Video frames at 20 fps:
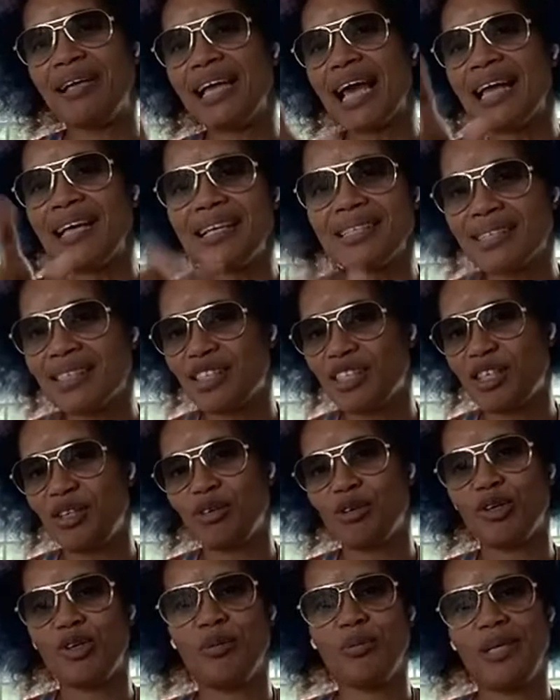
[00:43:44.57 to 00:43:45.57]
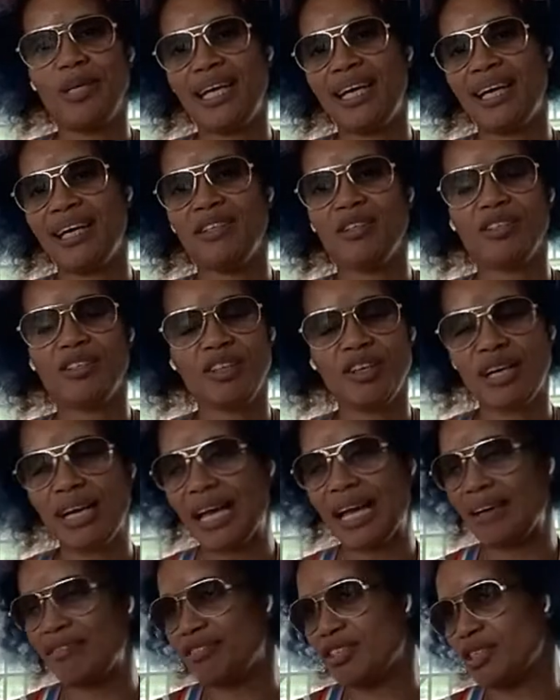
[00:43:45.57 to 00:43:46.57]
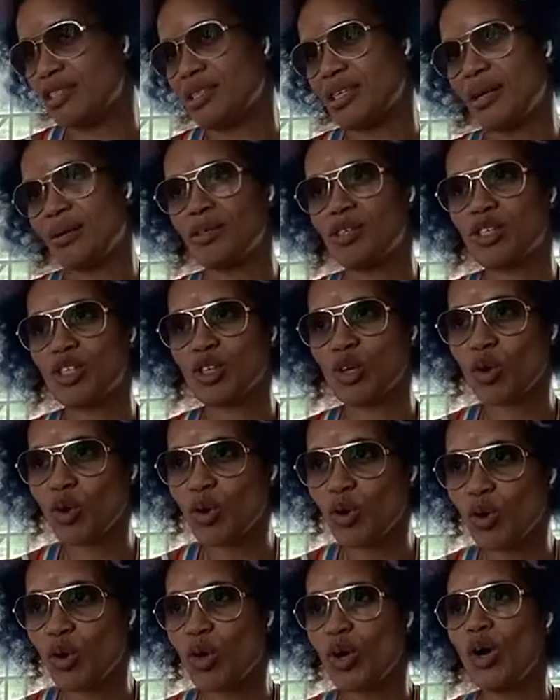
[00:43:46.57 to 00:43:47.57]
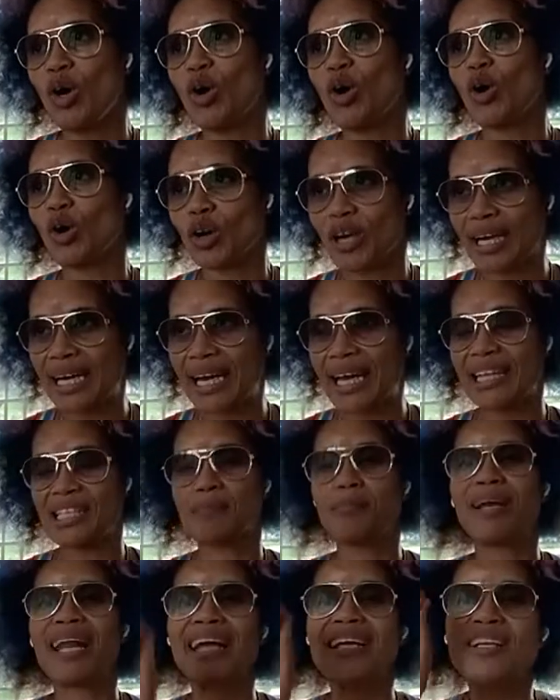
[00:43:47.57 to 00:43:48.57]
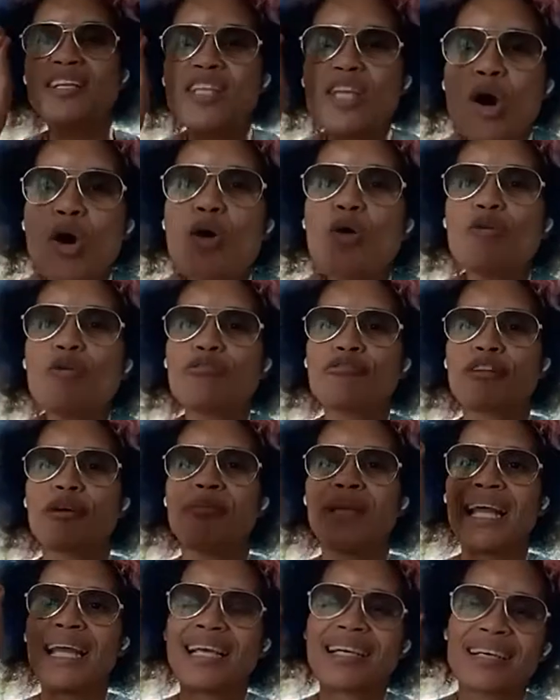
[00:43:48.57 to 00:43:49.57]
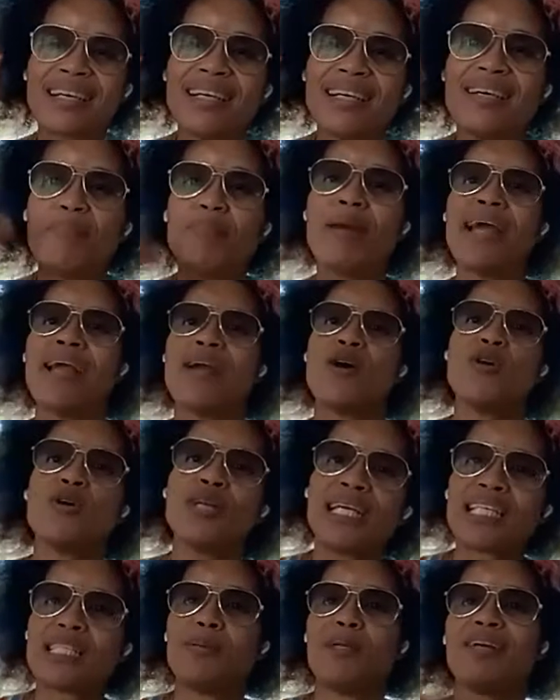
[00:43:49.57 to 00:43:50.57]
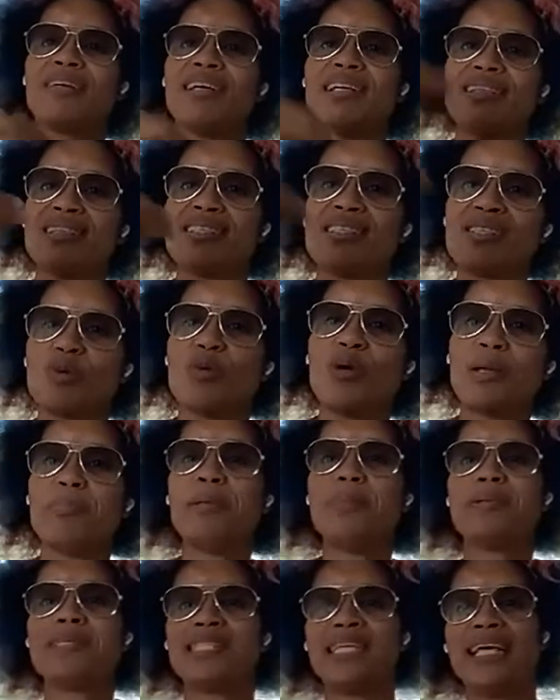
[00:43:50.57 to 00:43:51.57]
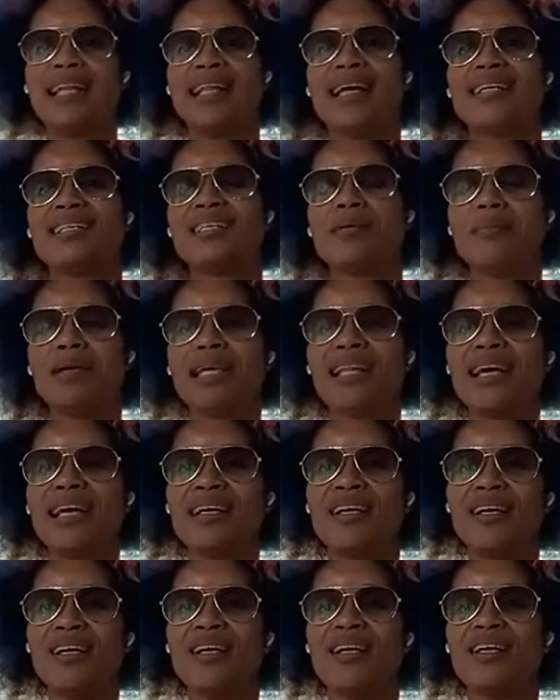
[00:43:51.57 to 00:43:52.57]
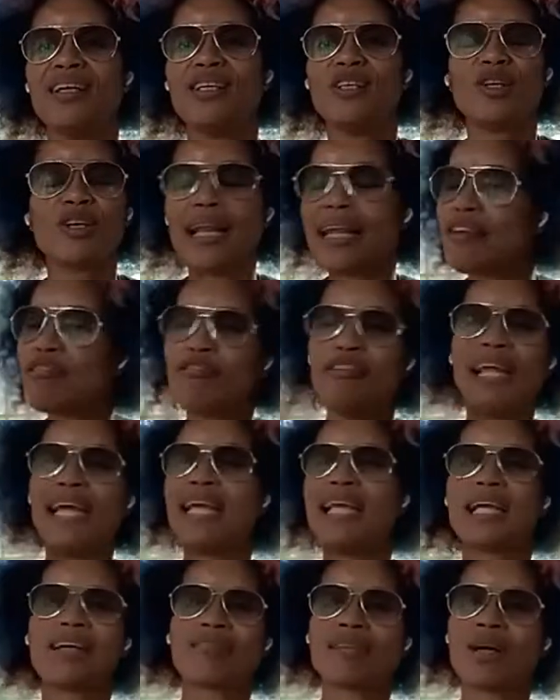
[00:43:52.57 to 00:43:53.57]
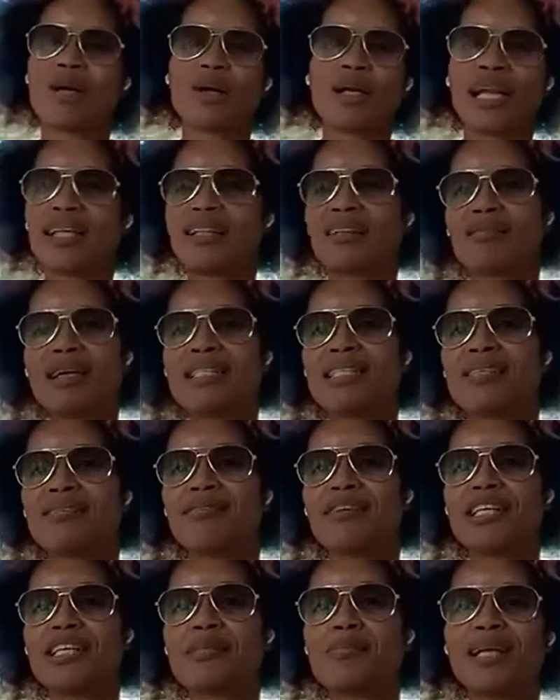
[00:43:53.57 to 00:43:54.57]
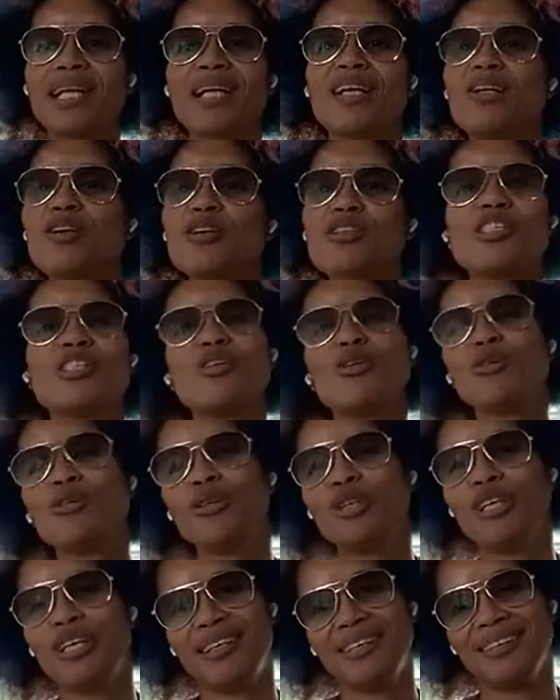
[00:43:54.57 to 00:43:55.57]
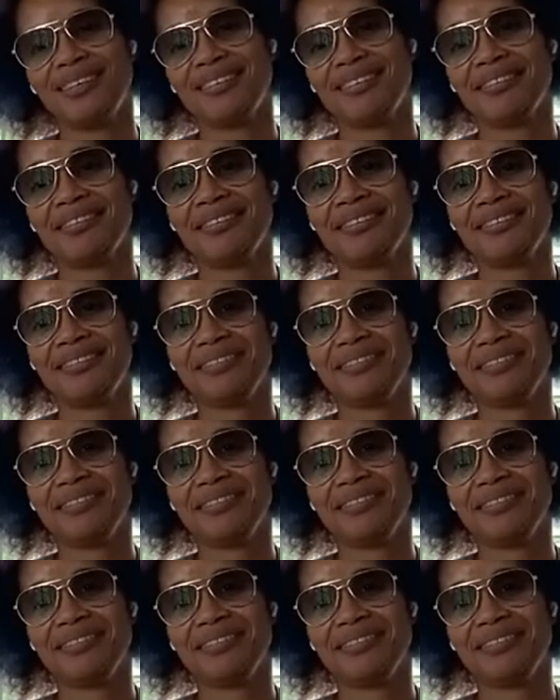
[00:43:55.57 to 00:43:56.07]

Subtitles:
I listen to you, Olumide, and your life just sounds so organized. But I know from like my own experience too, when people say that to me, that you're like flailing around like the rest of us, but it looks so good.